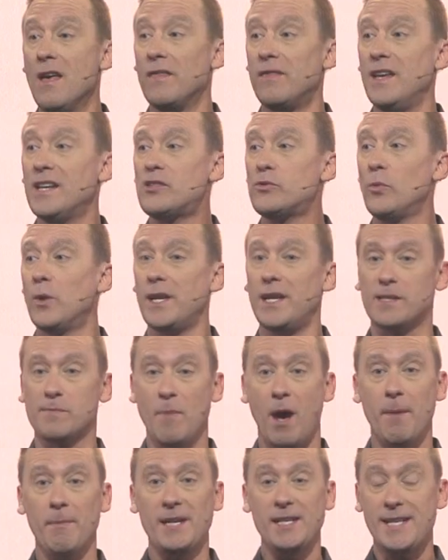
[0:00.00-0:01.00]
This one, his
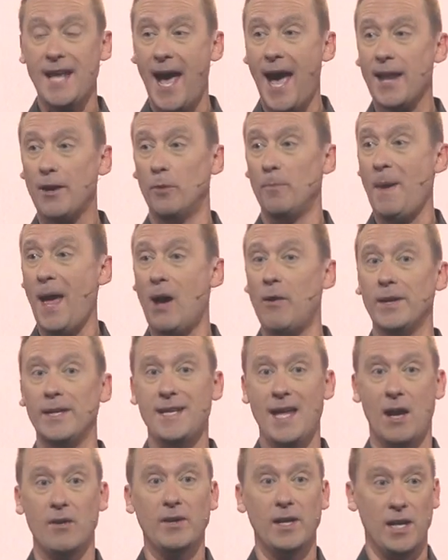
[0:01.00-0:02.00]
mom and dad are bowing
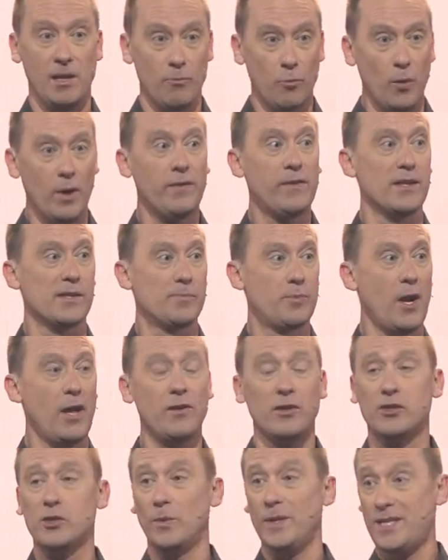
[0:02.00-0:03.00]
down to him with his
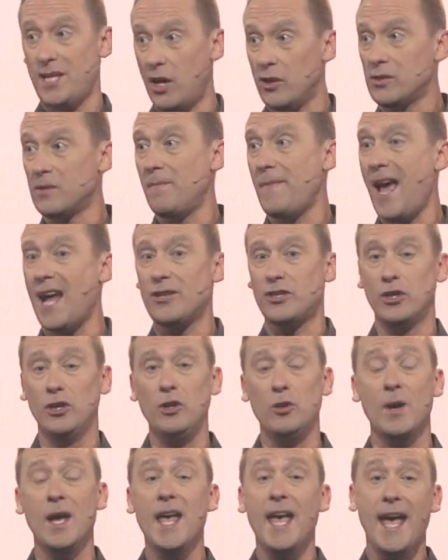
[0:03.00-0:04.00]
brother, so he tells them that
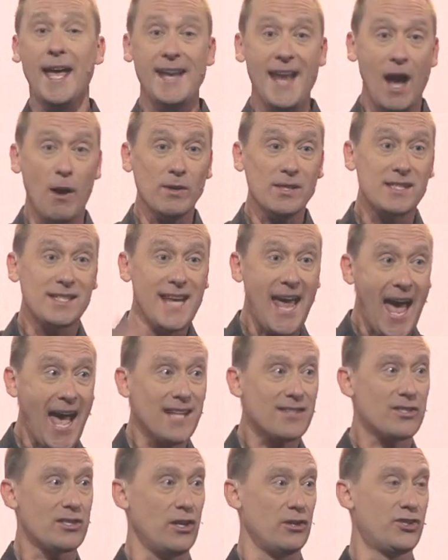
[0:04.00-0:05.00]
too. And now his dad
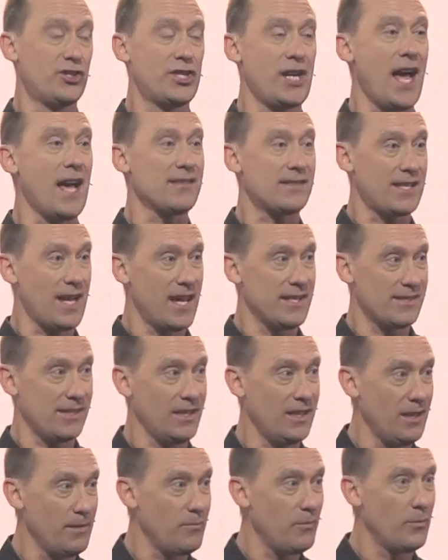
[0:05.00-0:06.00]
starts
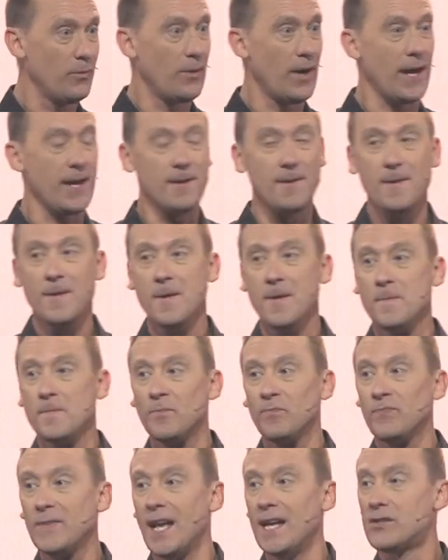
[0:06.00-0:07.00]
chastising him, right?
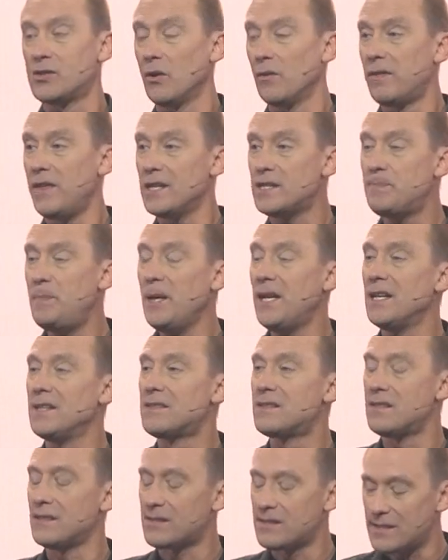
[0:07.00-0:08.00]
And so this begins
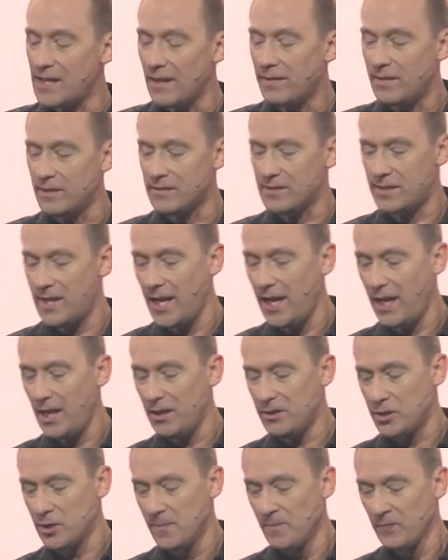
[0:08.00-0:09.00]
to set the
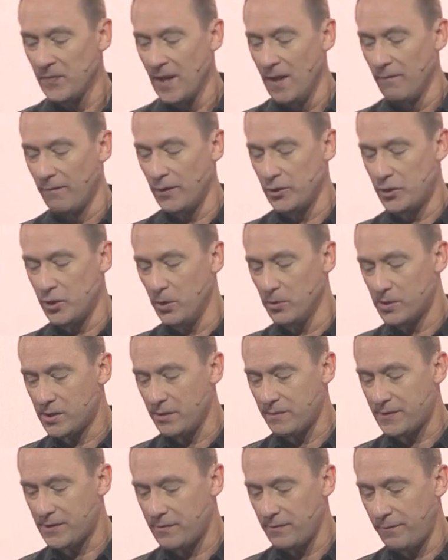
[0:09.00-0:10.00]
stage for
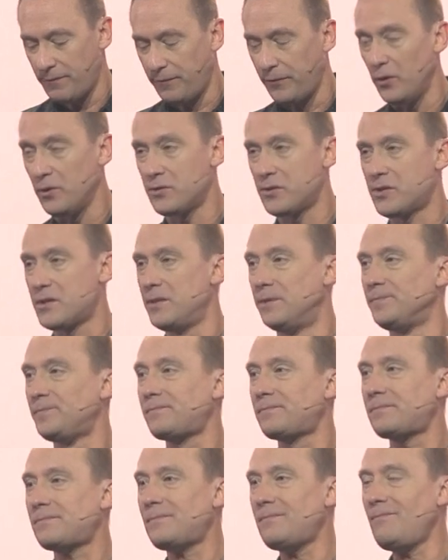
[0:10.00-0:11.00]
Joseph's first
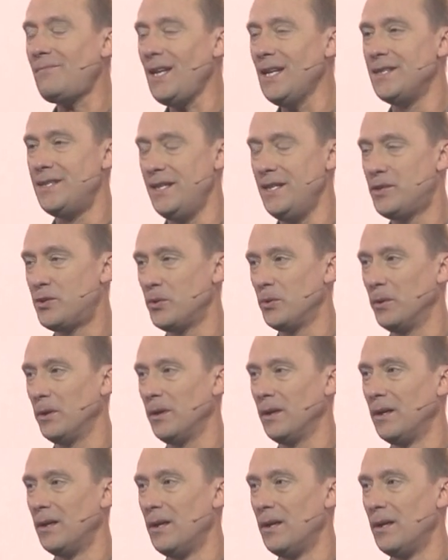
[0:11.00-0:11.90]
detour.